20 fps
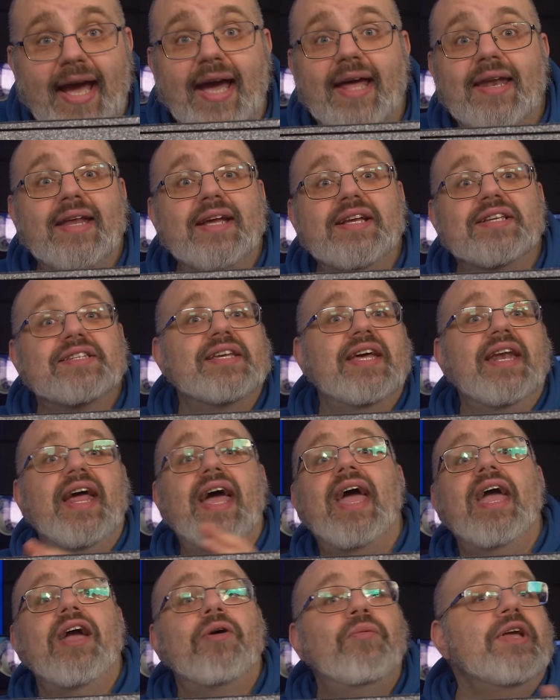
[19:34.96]
and they said,
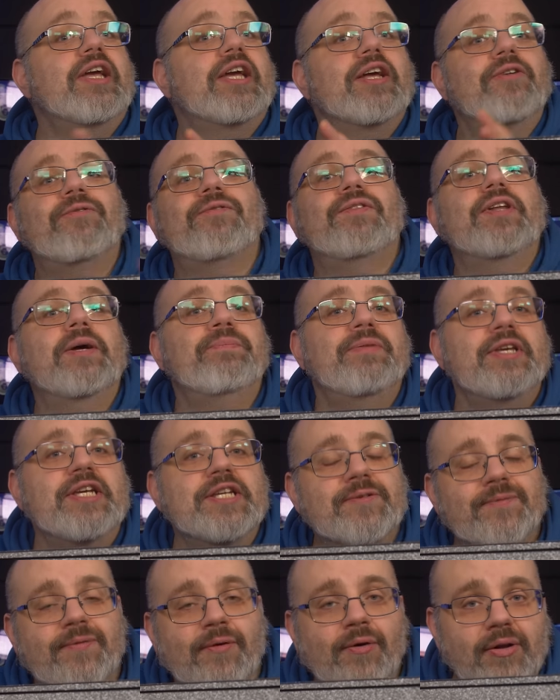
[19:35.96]
hey, we could flip
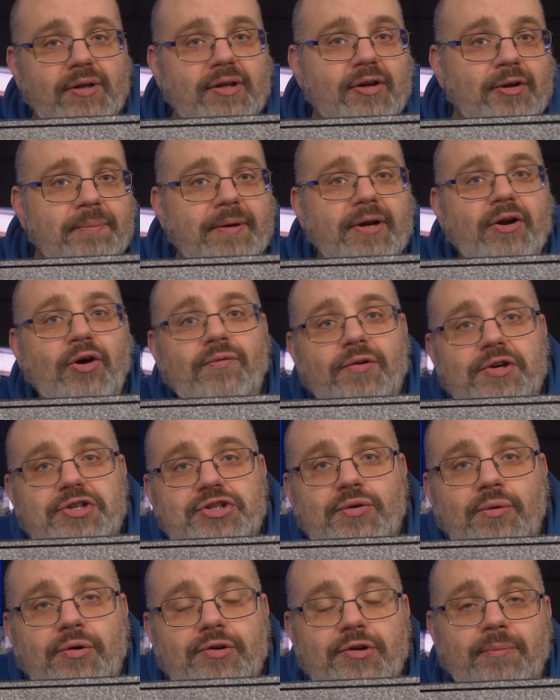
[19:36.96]
these for a little bit over
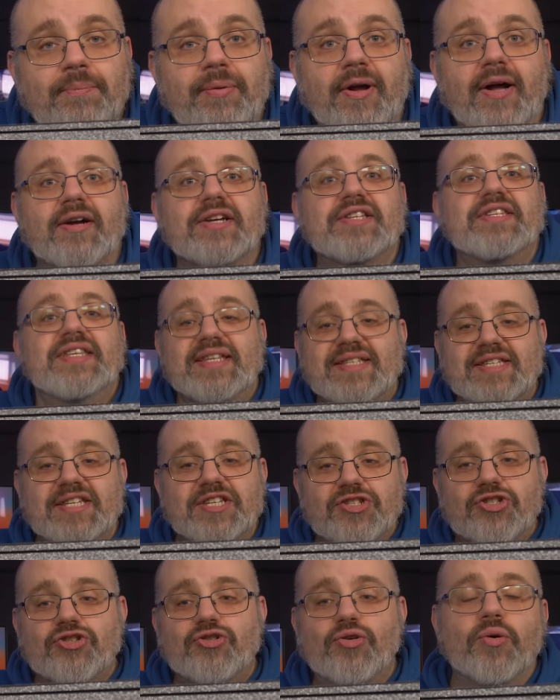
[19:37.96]
200 bucks. This
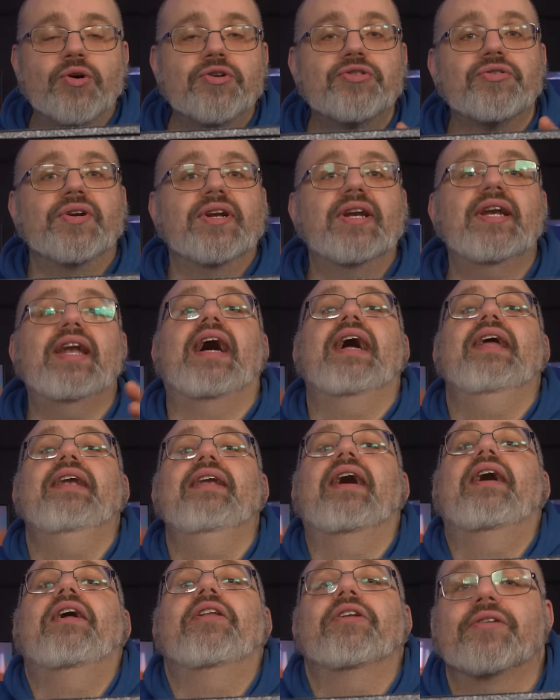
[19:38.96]
is
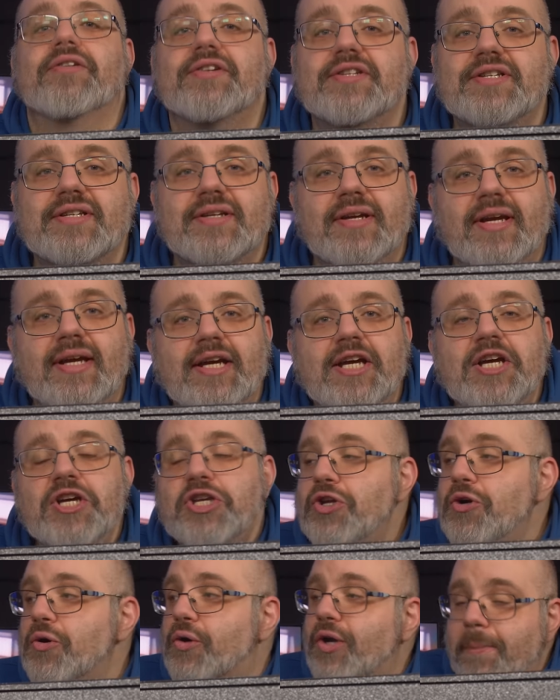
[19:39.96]
$209.
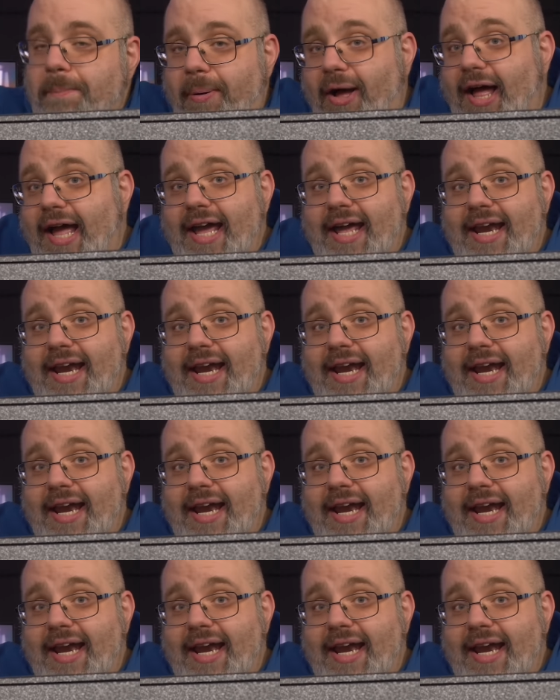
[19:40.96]
You could buy